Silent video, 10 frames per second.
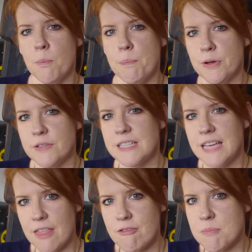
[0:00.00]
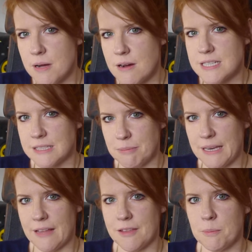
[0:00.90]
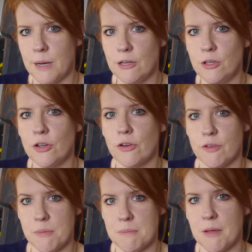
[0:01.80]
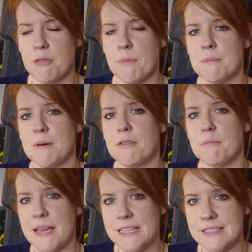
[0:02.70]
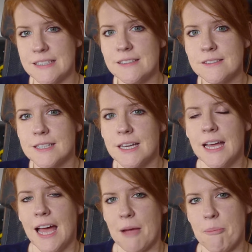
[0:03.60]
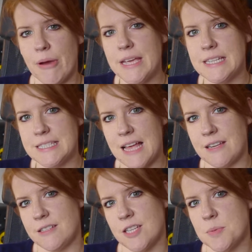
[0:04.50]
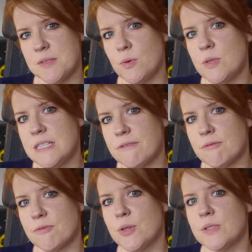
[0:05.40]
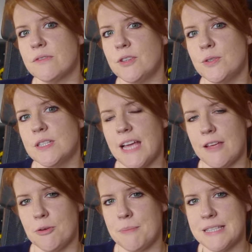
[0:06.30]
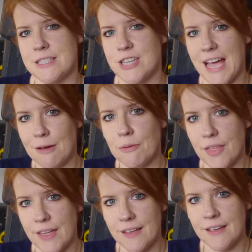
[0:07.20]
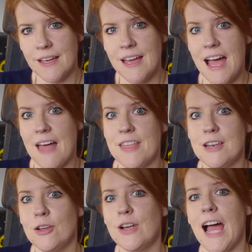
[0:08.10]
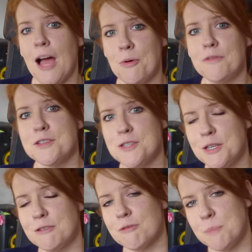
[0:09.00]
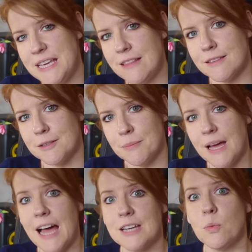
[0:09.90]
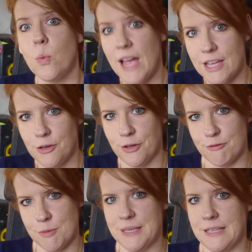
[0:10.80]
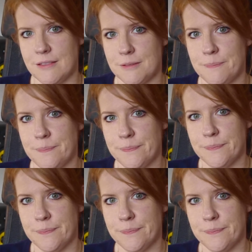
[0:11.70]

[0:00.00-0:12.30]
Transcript: put together a marketing plan that might look from a month by month basis and break it down in terms of all the different routes for you to get your message out there and then look at how often you could repeat them and where you can repeat them.